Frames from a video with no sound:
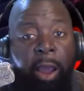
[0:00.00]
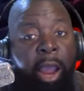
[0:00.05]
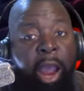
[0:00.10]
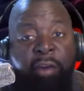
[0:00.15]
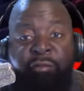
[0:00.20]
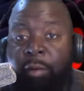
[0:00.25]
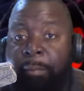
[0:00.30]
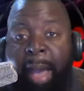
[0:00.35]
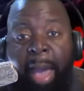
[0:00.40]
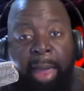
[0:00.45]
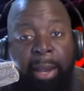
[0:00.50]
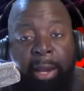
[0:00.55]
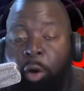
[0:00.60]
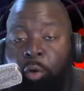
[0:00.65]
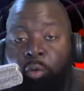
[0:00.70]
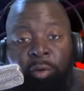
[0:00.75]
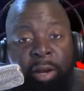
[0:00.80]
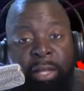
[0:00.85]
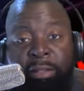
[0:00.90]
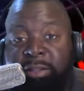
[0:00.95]
Everybody
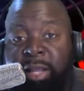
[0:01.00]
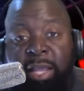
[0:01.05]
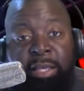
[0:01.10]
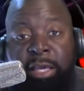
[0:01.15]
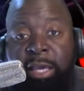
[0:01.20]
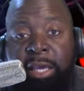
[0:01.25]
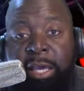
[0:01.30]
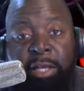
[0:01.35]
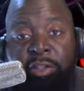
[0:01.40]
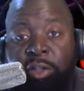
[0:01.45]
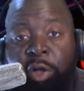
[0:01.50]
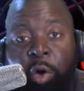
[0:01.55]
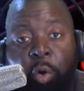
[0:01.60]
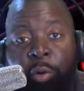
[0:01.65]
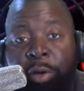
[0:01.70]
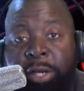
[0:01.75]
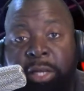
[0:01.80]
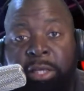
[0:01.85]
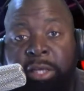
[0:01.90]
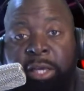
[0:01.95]
don't let their kids
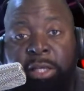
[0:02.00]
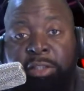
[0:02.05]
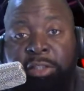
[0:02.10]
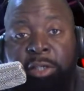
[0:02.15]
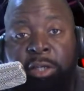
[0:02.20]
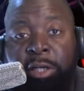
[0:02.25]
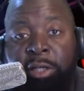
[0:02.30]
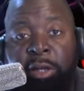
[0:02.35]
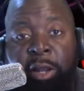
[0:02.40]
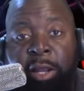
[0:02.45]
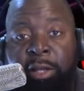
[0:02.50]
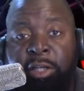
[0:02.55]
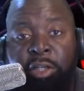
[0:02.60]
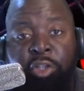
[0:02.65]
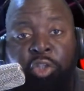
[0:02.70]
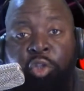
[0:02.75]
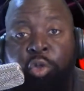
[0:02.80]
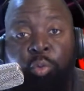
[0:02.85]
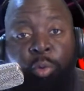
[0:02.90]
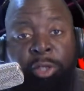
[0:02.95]
go in the kitchen and
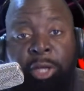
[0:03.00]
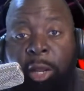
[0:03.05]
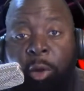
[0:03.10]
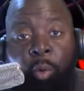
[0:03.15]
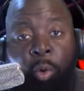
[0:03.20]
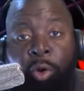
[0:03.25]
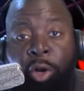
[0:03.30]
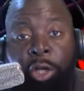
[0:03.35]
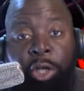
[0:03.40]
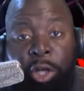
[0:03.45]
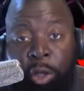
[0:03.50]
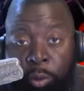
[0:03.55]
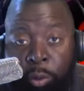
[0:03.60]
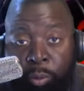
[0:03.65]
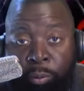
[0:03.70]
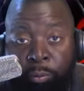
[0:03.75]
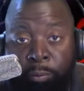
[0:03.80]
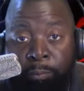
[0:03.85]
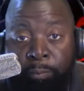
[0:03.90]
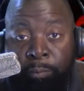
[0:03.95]
just do what they want to
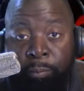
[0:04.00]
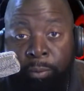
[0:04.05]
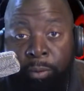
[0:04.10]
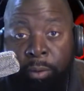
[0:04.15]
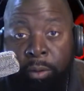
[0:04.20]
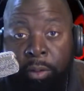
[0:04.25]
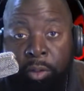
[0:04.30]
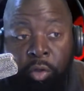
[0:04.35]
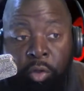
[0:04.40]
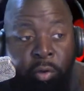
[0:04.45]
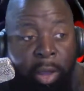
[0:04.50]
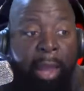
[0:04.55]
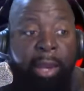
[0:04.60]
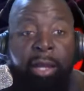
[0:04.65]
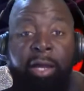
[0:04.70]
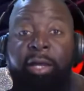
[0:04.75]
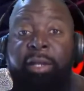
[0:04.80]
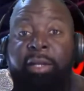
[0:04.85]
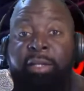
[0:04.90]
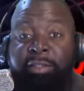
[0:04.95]
do. You
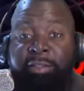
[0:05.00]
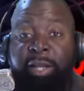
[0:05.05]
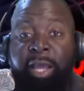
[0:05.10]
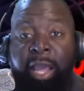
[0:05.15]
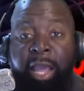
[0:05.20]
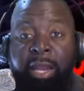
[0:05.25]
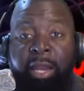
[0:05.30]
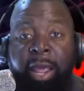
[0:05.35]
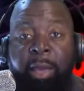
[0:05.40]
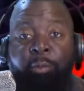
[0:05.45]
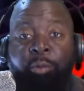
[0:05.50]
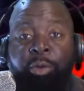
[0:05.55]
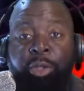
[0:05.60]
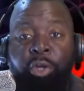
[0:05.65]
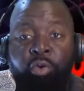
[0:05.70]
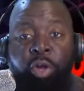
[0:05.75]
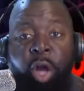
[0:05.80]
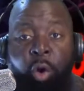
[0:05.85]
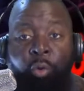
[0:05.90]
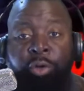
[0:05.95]
got to understand that when
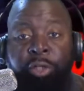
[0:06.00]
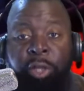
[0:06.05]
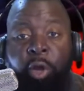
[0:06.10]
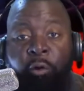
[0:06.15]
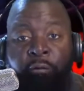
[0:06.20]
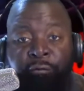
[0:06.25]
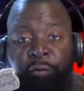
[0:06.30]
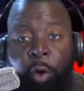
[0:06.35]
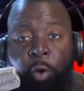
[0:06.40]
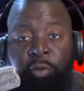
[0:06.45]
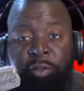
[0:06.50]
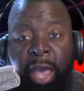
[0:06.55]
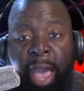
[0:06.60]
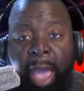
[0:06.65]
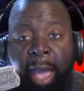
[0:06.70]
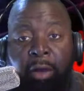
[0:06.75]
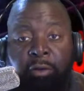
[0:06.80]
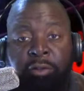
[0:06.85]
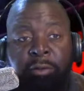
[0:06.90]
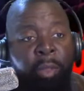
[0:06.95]
you go to your folks'
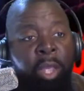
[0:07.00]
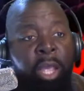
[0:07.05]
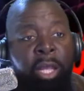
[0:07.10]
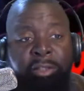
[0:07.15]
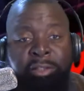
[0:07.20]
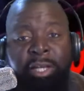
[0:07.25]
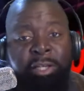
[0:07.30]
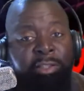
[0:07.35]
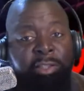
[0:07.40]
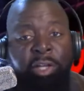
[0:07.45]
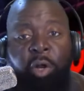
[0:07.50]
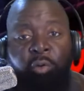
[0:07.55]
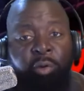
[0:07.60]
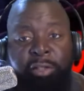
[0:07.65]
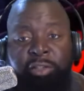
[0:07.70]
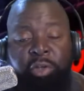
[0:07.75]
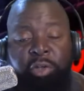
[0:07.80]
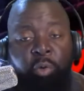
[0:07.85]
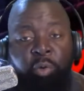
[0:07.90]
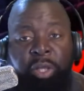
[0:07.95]
house, just don't
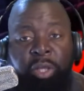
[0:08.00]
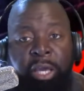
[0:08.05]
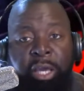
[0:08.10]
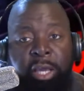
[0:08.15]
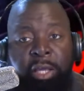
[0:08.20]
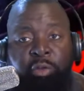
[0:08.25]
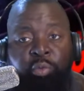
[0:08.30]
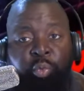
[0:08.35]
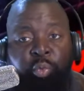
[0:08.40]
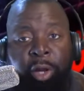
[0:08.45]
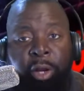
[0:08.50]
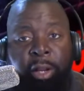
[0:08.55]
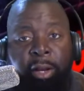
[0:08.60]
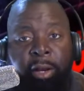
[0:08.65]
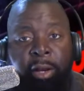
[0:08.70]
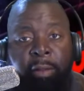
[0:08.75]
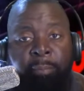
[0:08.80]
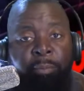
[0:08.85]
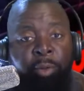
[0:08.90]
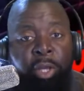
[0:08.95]
let your kids run
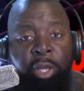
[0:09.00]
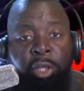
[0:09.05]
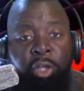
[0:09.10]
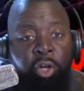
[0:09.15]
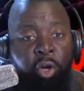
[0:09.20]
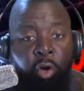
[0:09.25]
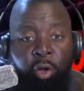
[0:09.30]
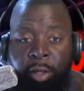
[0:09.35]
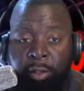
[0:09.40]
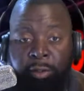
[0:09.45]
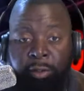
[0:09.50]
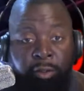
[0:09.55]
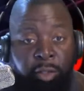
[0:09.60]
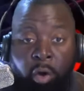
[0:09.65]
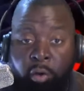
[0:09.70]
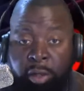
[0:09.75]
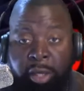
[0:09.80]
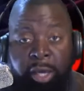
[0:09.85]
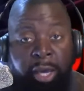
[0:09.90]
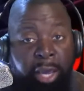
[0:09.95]
in and, because
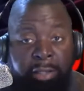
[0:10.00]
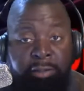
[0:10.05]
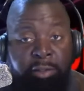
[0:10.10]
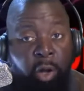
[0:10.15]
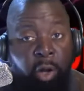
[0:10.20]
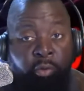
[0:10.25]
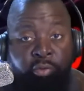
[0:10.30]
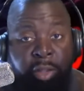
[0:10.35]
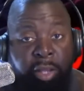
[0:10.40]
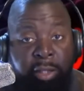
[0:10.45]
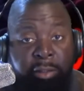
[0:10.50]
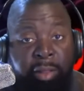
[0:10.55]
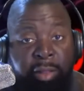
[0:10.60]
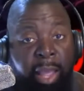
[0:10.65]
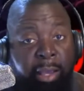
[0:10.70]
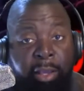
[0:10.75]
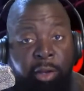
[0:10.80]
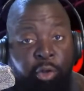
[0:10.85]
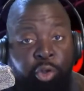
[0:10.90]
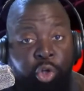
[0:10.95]
your kids going to think
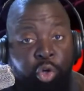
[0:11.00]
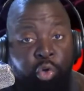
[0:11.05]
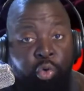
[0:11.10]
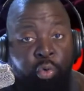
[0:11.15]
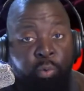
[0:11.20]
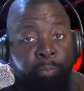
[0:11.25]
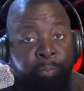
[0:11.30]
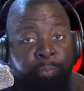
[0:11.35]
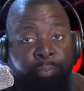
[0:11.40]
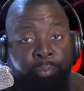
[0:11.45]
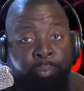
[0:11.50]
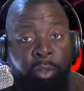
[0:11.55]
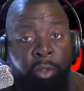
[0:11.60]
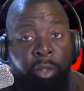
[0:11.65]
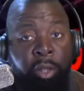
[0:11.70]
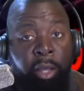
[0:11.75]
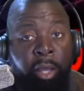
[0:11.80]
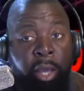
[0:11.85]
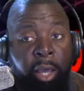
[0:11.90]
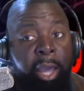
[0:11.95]
they can do
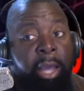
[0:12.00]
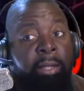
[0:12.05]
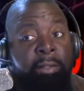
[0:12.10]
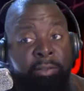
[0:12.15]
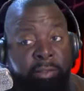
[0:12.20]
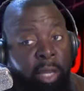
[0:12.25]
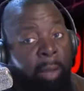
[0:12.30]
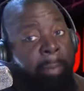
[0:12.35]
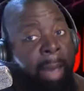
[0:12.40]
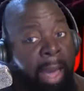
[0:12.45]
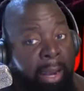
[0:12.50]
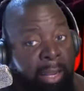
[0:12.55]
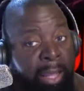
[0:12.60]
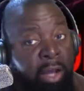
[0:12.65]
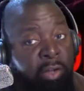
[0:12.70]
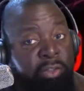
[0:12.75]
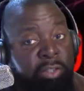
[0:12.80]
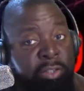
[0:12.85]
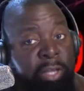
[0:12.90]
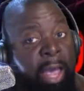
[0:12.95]
at somebody
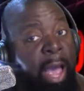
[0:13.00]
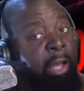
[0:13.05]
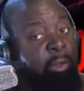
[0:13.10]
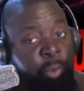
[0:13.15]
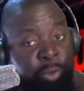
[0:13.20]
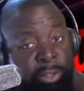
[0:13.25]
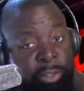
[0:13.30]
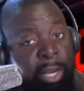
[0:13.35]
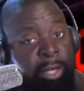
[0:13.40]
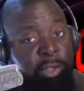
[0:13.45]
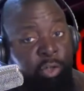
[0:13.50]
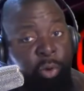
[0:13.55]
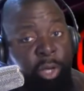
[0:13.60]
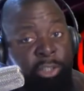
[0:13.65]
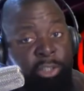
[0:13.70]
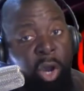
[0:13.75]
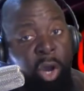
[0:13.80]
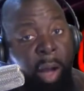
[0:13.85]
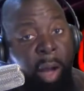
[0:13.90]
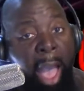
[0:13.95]
else's house what they do
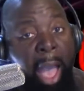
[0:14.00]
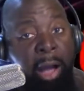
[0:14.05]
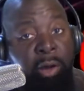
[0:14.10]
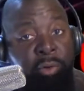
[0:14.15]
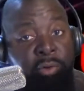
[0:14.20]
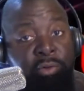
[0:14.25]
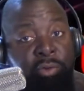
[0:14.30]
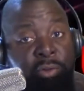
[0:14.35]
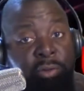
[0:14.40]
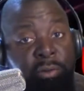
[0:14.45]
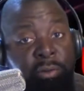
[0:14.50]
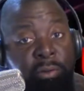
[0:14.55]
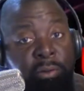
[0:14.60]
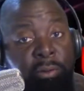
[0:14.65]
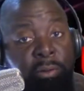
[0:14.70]
at your house.